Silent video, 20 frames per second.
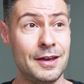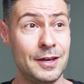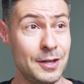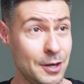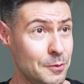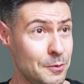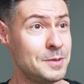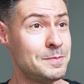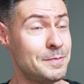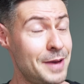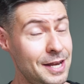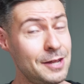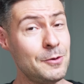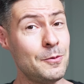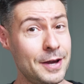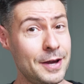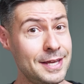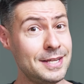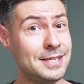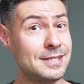in many
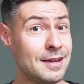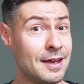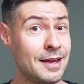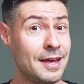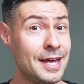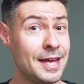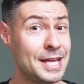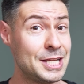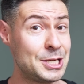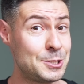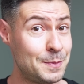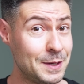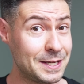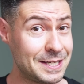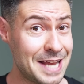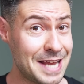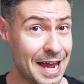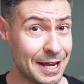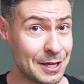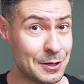ways
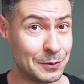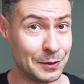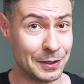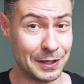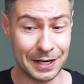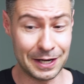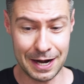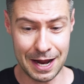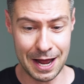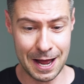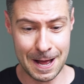spectacular.